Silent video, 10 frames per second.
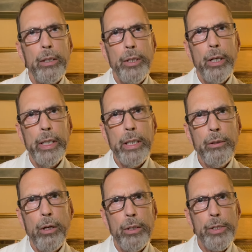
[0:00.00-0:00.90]

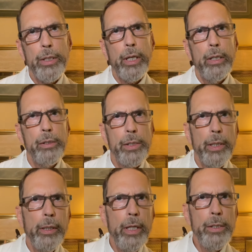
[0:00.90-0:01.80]
Diagnostic and
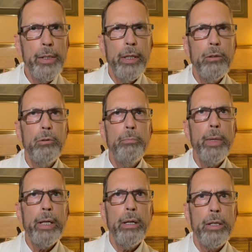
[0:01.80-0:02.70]
Statistical